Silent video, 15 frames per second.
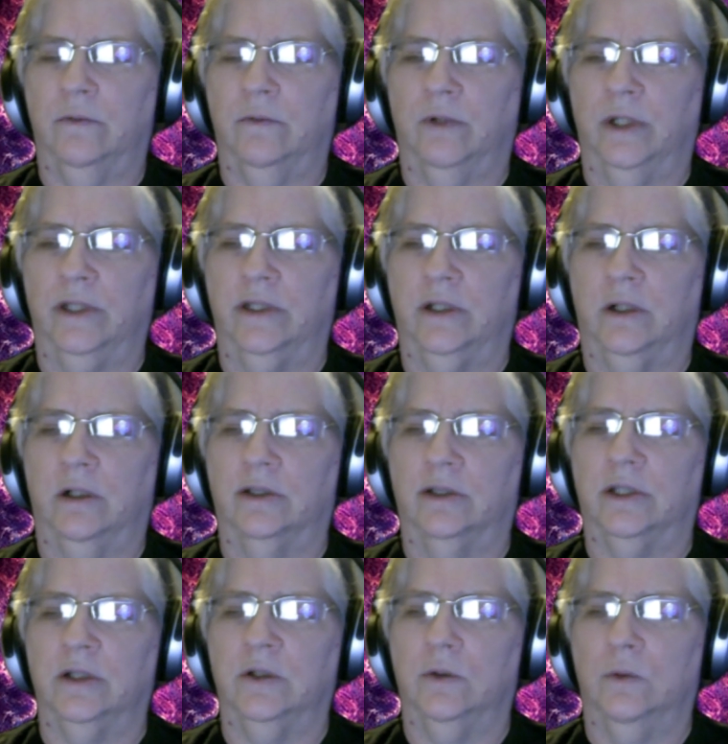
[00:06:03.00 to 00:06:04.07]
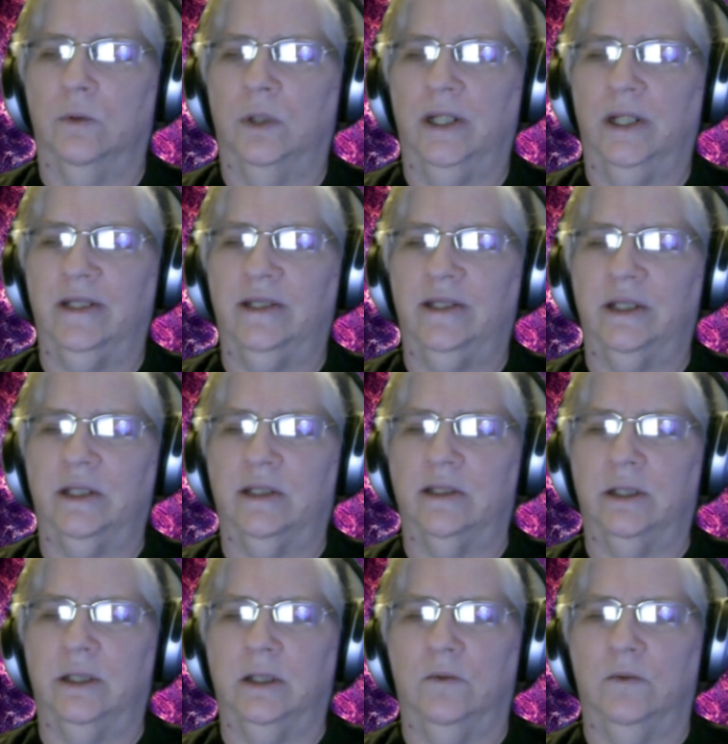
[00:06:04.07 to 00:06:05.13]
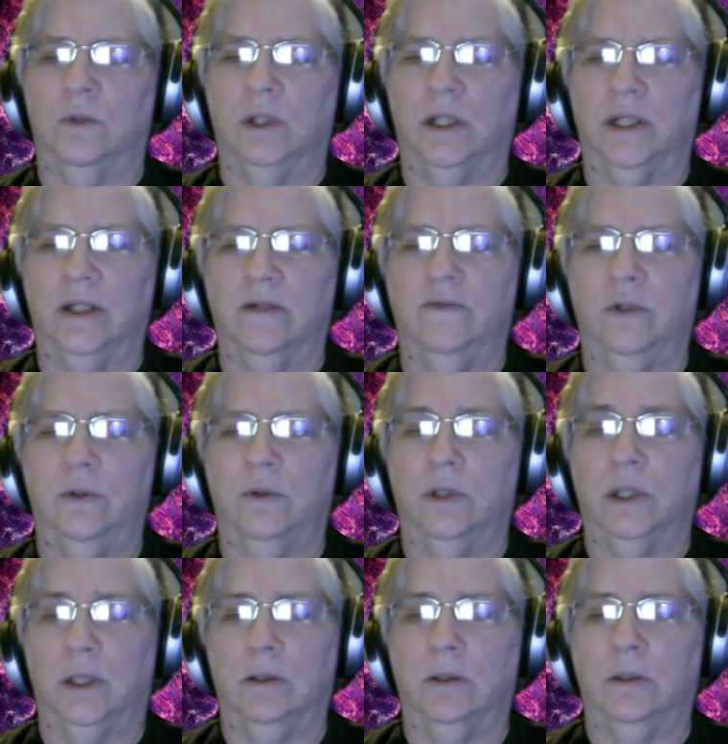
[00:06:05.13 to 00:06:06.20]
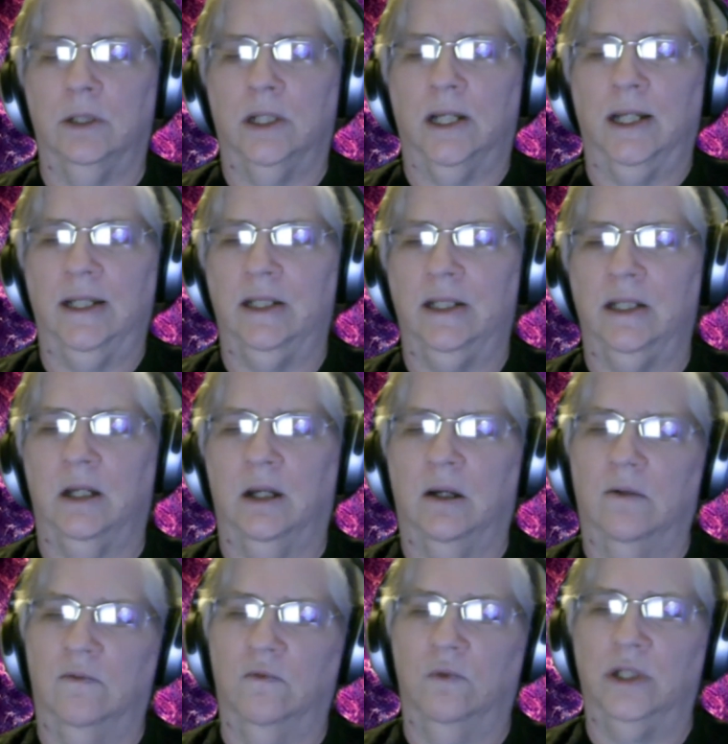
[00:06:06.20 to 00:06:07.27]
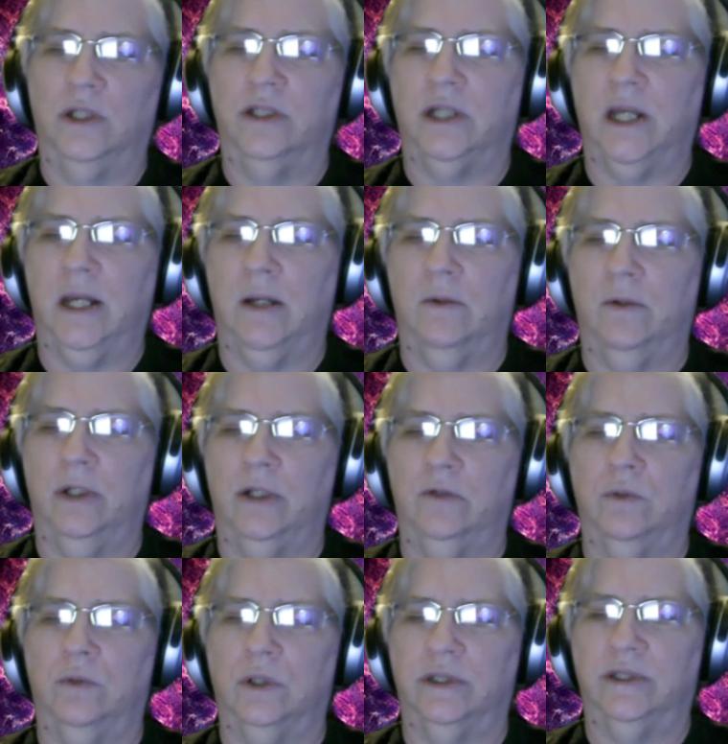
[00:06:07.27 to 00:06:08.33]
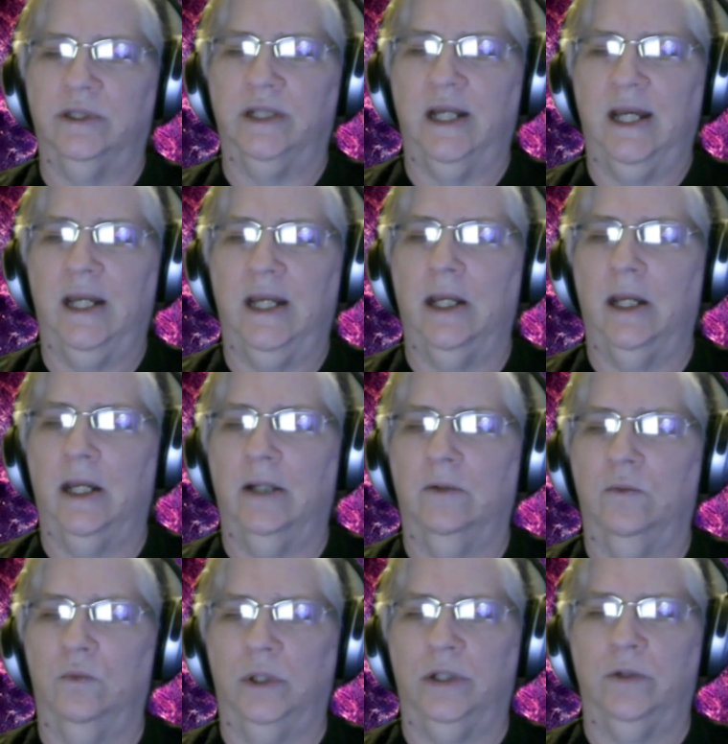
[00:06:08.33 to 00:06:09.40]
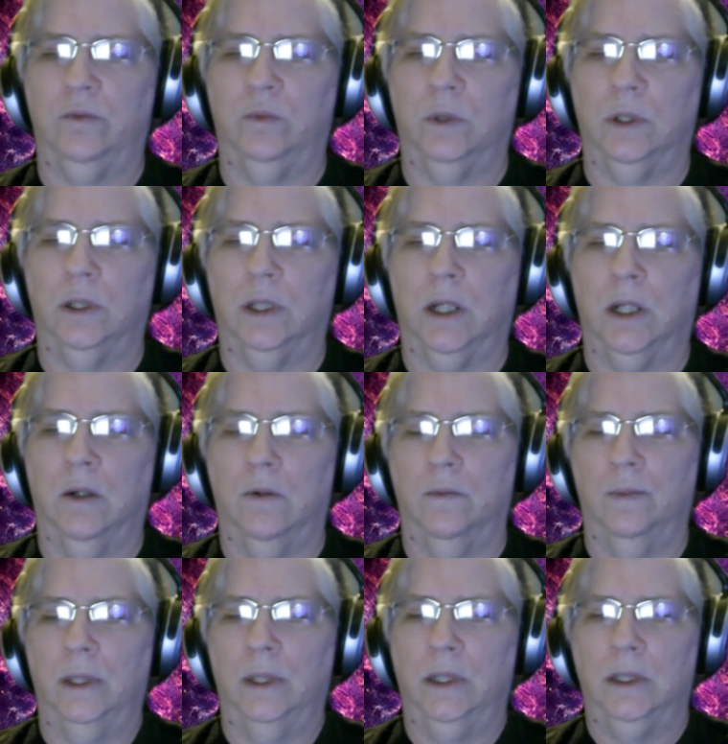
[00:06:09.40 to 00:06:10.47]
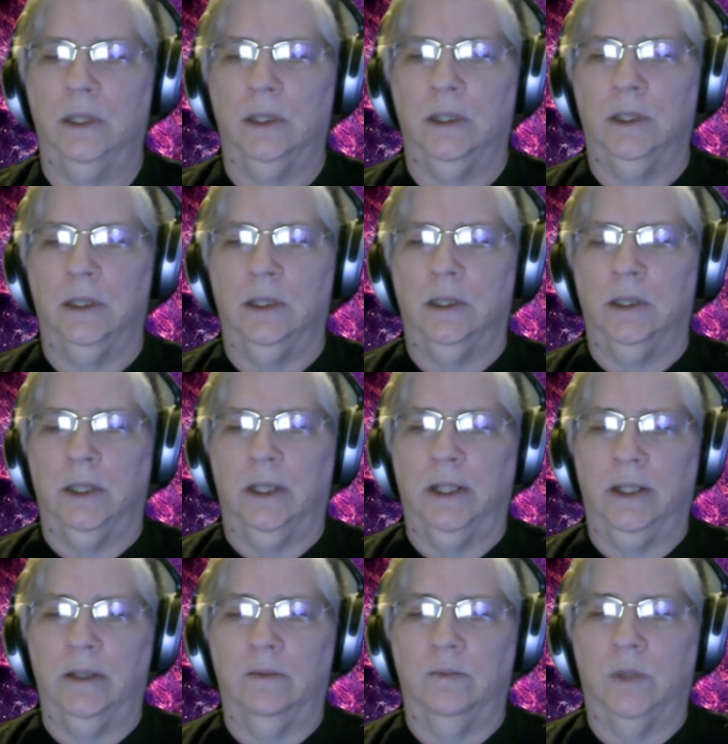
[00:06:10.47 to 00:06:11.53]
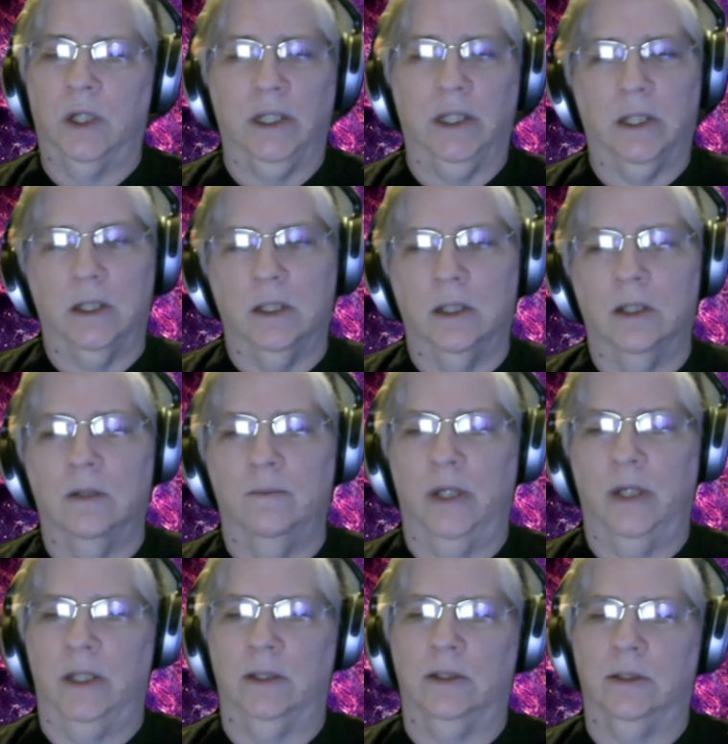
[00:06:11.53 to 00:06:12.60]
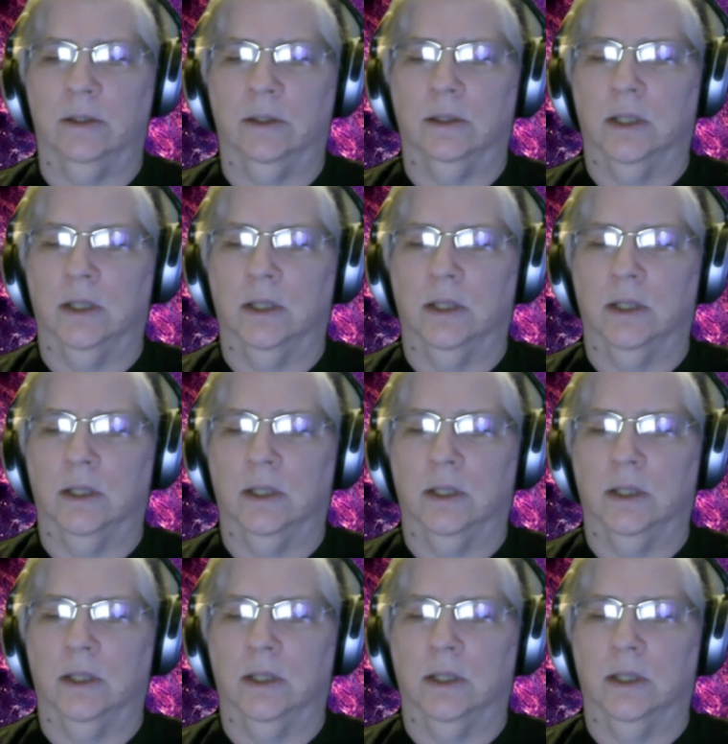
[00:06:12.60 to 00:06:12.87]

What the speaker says: results in 2016 will give you a good idea of which counties will stay and which will go. In my comments,